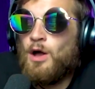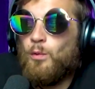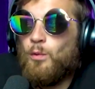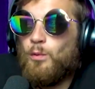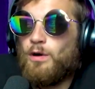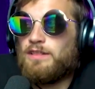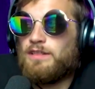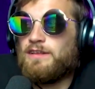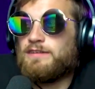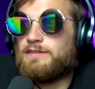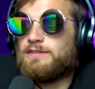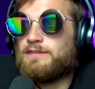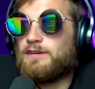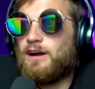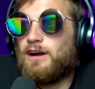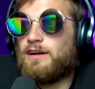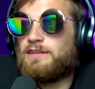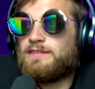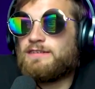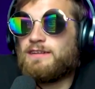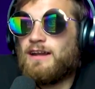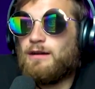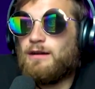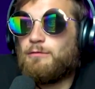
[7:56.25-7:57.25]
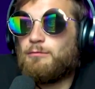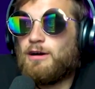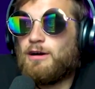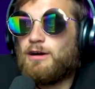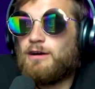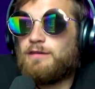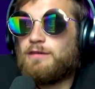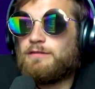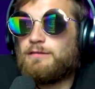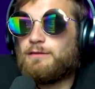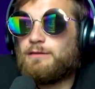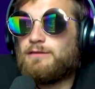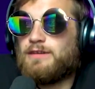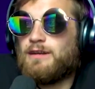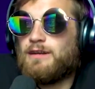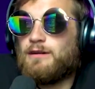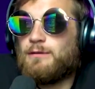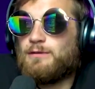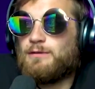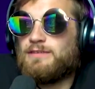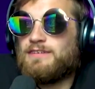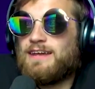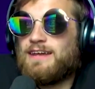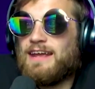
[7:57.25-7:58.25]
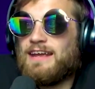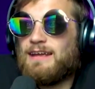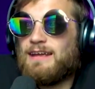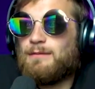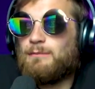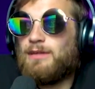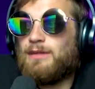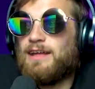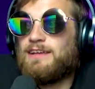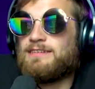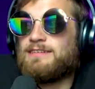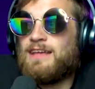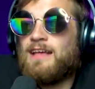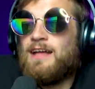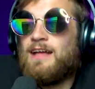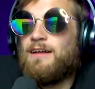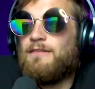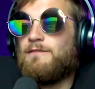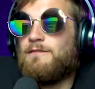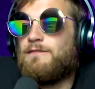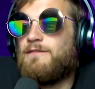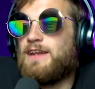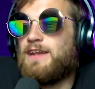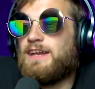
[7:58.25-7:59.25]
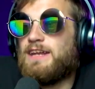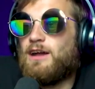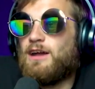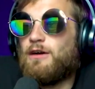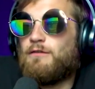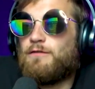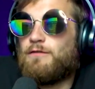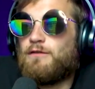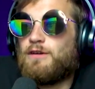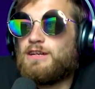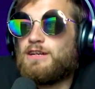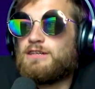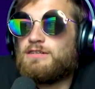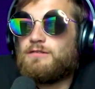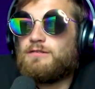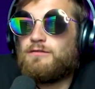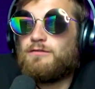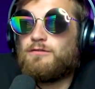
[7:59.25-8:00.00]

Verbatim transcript: where the star-studded rehearsal dinner was taking place. Video footage